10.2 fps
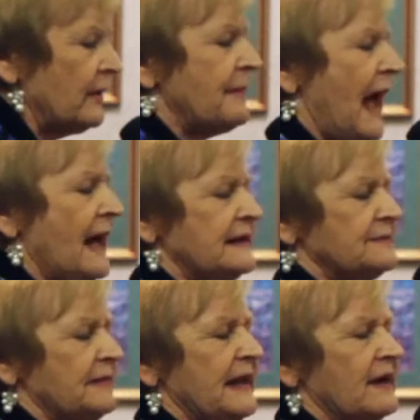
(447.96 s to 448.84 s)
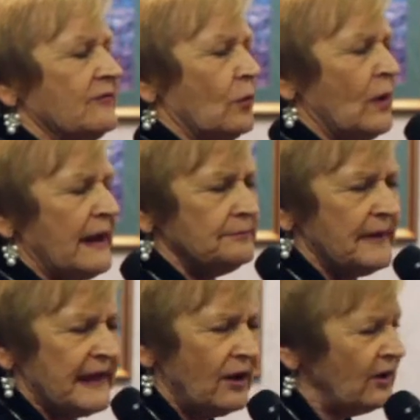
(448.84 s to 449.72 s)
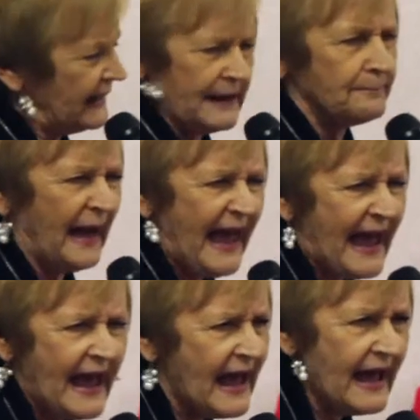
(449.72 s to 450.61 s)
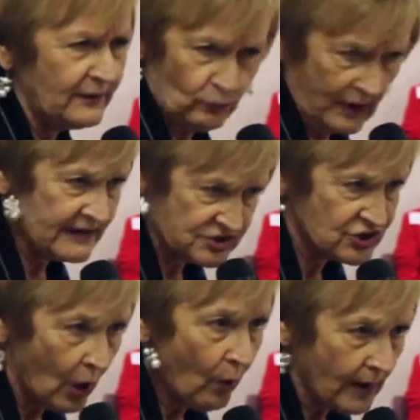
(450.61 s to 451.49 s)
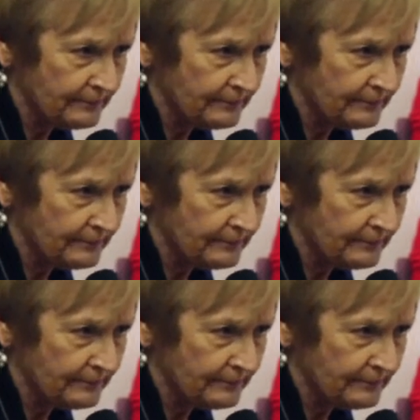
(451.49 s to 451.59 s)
reminded me of a windmill in a bad windstorm."